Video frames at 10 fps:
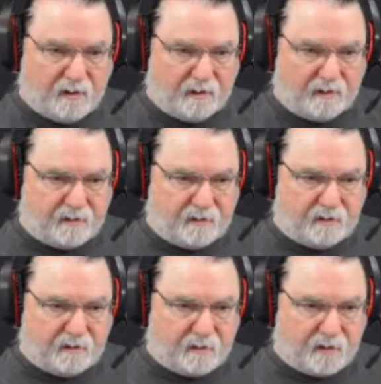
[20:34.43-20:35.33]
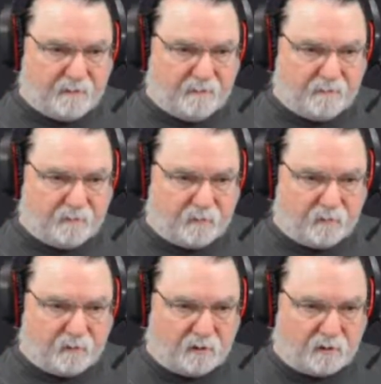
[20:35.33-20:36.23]
And then
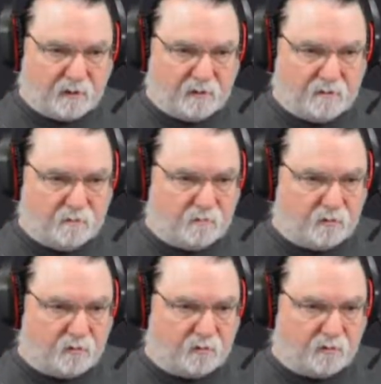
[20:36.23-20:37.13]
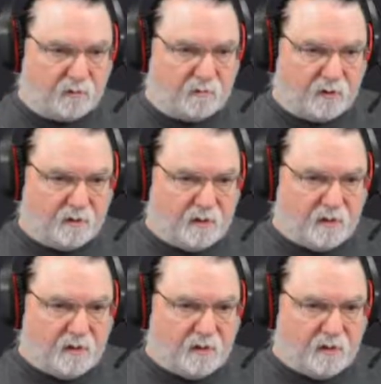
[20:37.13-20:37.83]
again, do your thumbnail.